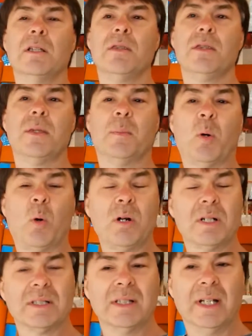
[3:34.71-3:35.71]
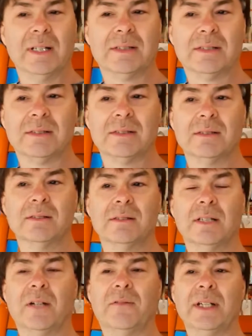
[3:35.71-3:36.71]
The Boar's Nest,
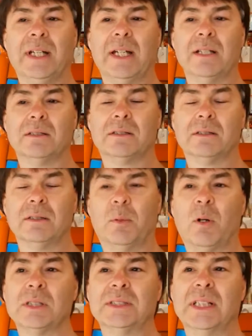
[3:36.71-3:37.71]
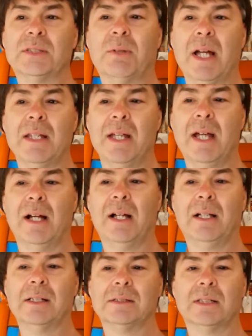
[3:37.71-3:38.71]
nothing against the Boar's Nest right now
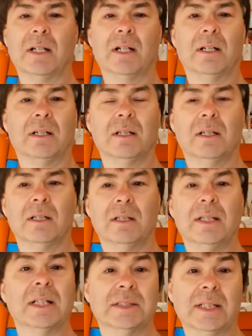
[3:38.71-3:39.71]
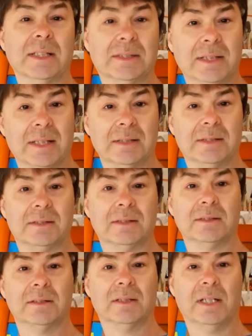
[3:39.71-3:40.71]
doesn't exist
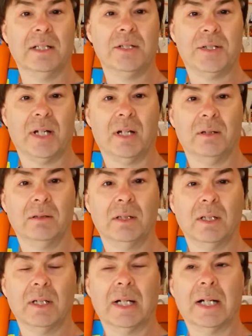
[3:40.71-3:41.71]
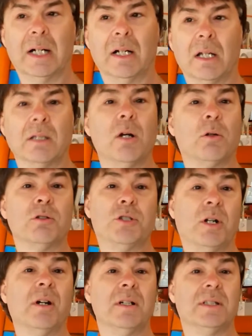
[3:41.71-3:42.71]
in the show. A local
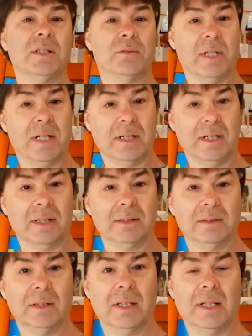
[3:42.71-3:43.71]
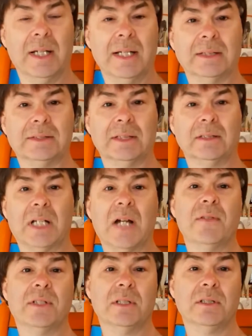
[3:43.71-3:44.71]
church has rented it, and it's in
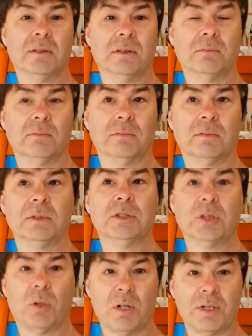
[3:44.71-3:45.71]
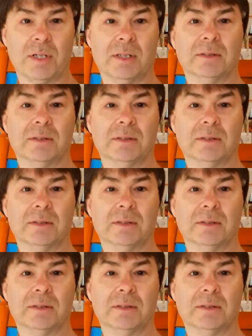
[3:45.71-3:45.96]
Covington, Georgia.